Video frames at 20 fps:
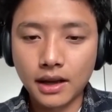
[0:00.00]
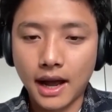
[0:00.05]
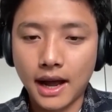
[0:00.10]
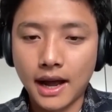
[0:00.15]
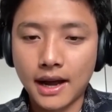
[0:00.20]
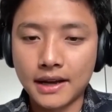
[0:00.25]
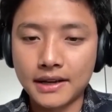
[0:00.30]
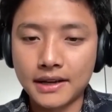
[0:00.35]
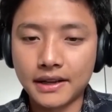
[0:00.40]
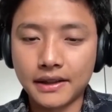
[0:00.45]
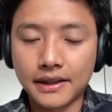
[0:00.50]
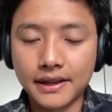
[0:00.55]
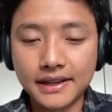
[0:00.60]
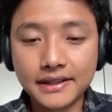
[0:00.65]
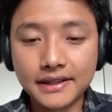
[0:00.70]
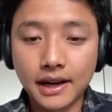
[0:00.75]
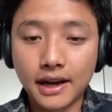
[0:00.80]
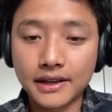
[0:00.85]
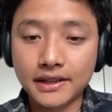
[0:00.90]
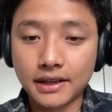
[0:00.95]
And
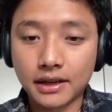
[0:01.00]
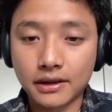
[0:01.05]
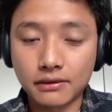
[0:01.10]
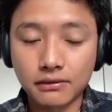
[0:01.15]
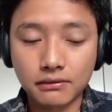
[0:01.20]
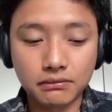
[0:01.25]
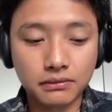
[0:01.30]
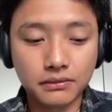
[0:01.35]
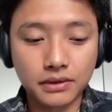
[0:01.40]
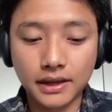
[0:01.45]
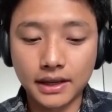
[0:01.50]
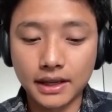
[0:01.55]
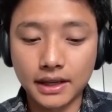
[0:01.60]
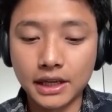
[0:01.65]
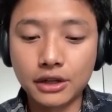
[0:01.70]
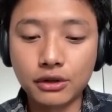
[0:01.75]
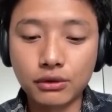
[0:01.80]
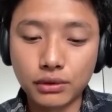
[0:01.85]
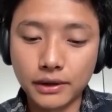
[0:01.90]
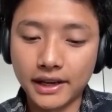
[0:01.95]
these guys are
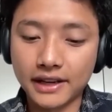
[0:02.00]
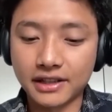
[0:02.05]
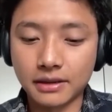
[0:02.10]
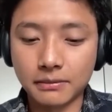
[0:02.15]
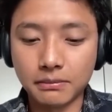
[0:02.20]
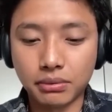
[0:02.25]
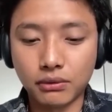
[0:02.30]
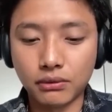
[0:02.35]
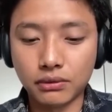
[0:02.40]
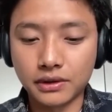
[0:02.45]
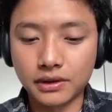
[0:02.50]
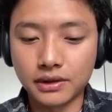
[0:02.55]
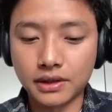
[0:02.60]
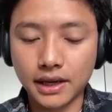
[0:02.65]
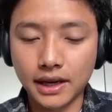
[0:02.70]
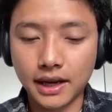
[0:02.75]
equally as important